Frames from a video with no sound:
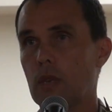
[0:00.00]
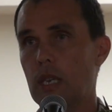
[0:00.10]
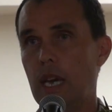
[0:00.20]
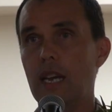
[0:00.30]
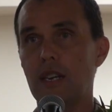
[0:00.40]

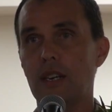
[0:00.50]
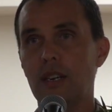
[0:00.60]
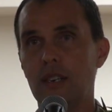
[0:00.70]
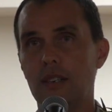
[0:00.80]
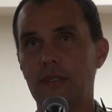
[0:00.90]

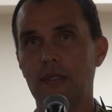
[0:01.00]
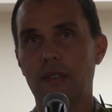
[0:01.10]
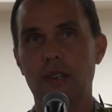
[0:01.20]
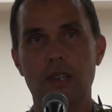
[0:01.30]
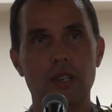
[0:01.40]
Canada,
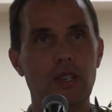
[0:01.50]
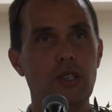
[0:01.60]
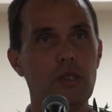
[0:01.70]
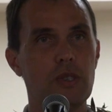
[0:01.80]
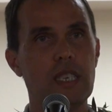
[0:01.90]

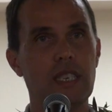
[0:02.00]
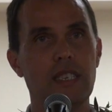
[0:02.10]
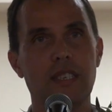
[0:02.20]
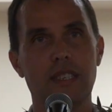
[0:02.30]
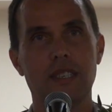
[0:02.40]
New
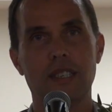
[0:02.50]
Zealand.